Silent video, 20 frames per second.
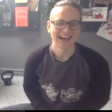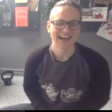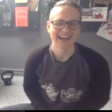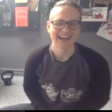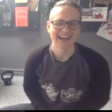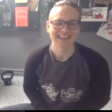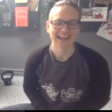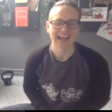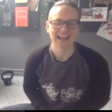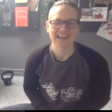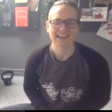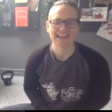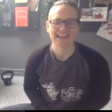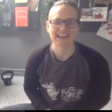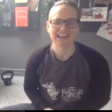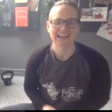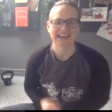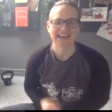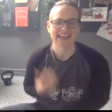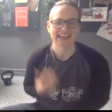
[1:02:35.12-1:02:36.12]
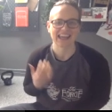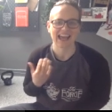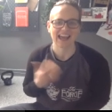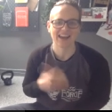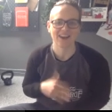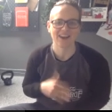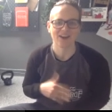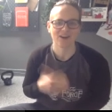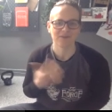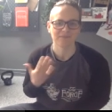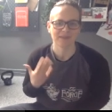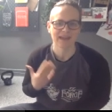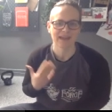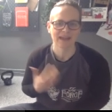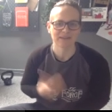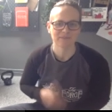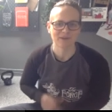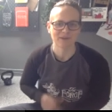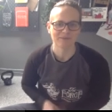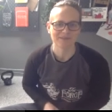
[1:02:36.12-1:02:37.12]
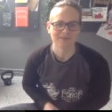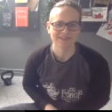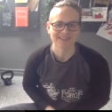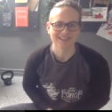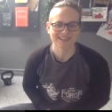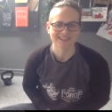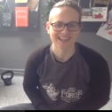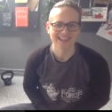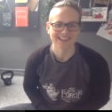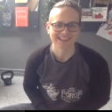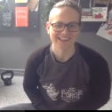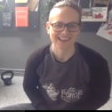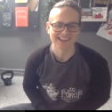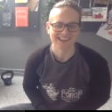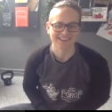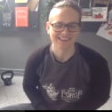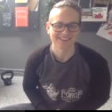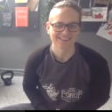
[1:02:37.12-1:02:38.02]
I cannot make promises like that.